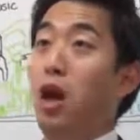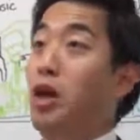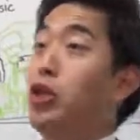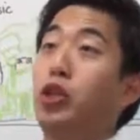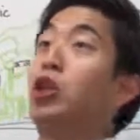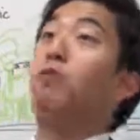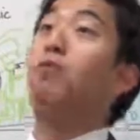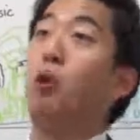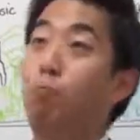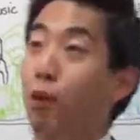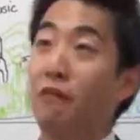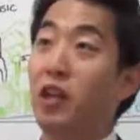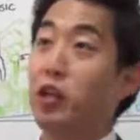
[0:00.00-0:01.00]
I deserve
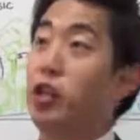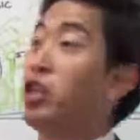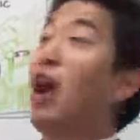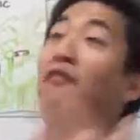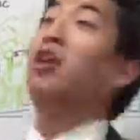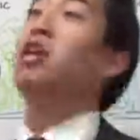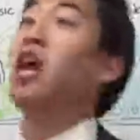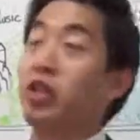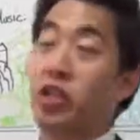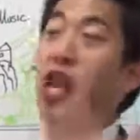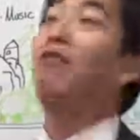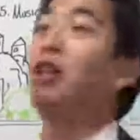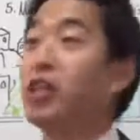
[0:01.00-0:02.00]
more privilege. 70
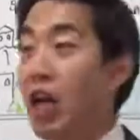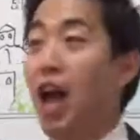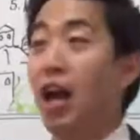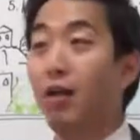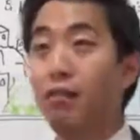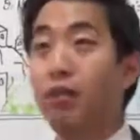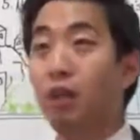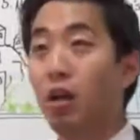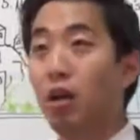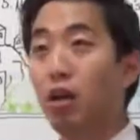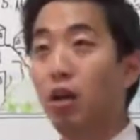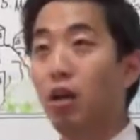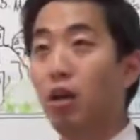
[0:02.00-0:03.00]
and 7 times.
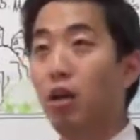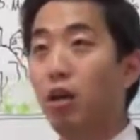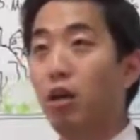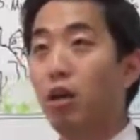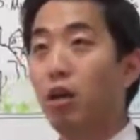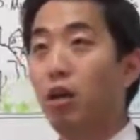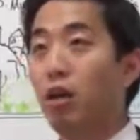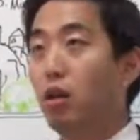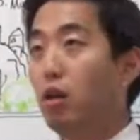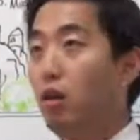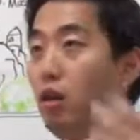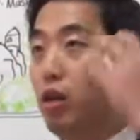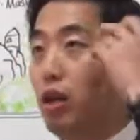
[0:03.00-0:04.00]

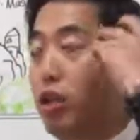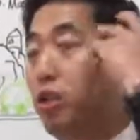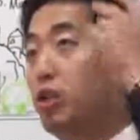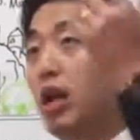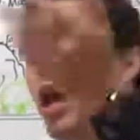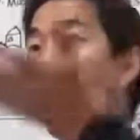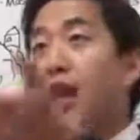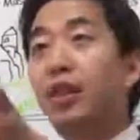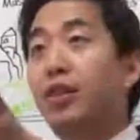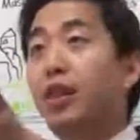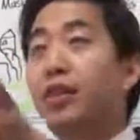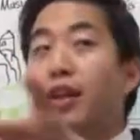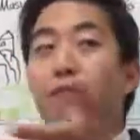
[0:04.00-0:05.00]
Well, is that
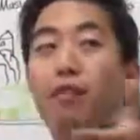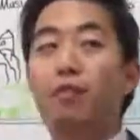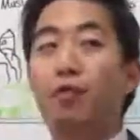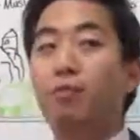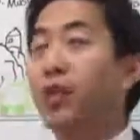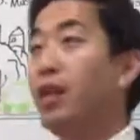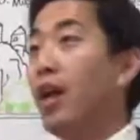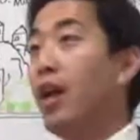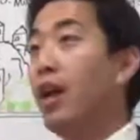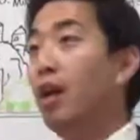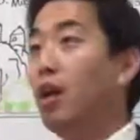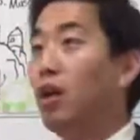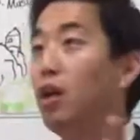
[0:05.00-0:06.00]
anything different from
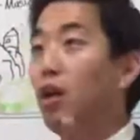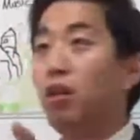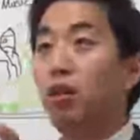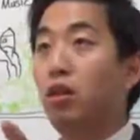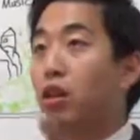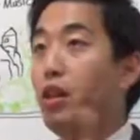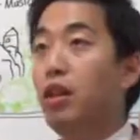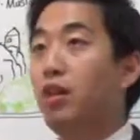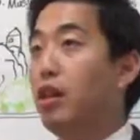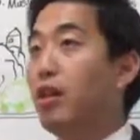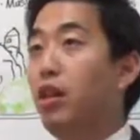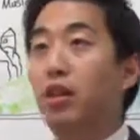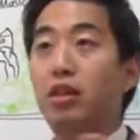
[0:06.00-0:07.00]
today? No,
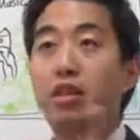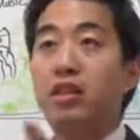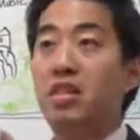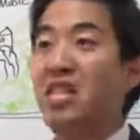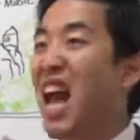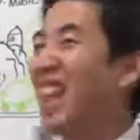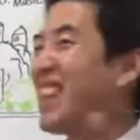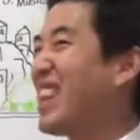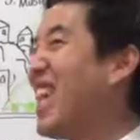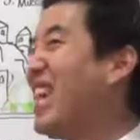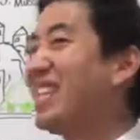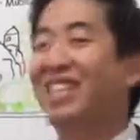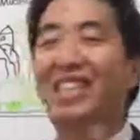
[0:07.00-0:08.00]

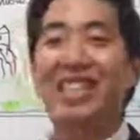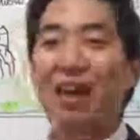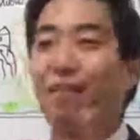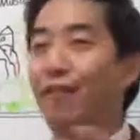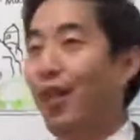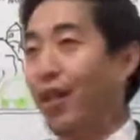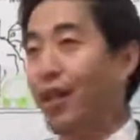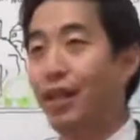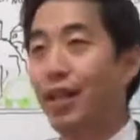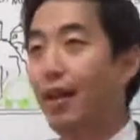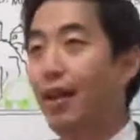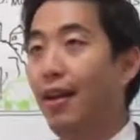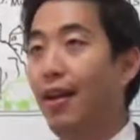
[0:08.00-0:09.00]
nothing's different.
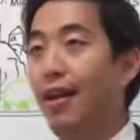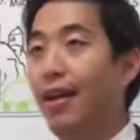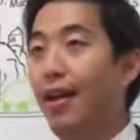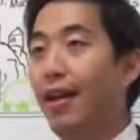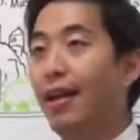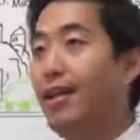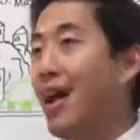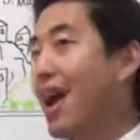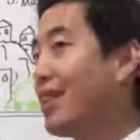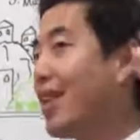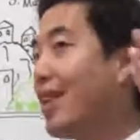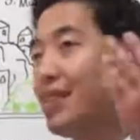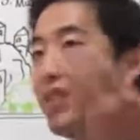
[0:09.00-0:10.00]

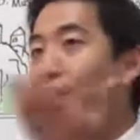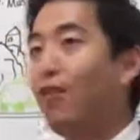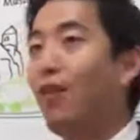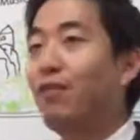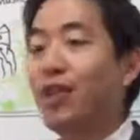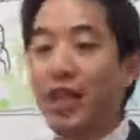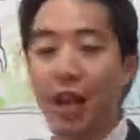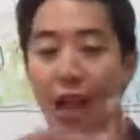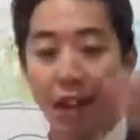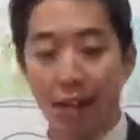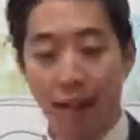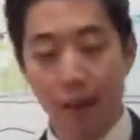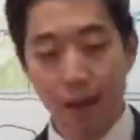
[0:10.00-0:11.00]
Nothing's different
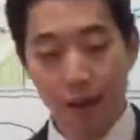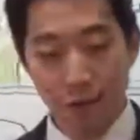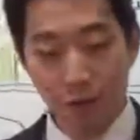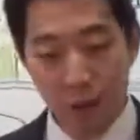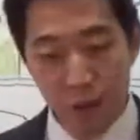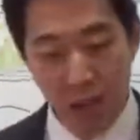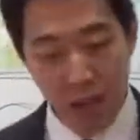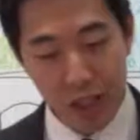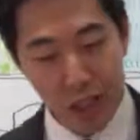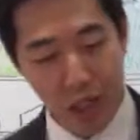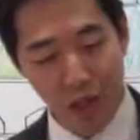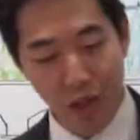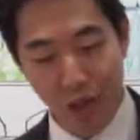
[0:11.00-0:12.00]
today from
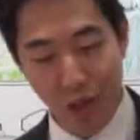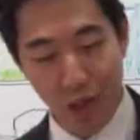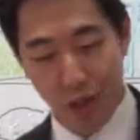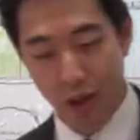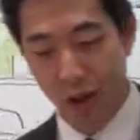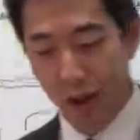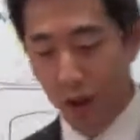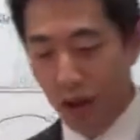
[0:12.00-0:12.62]
Genesis 4.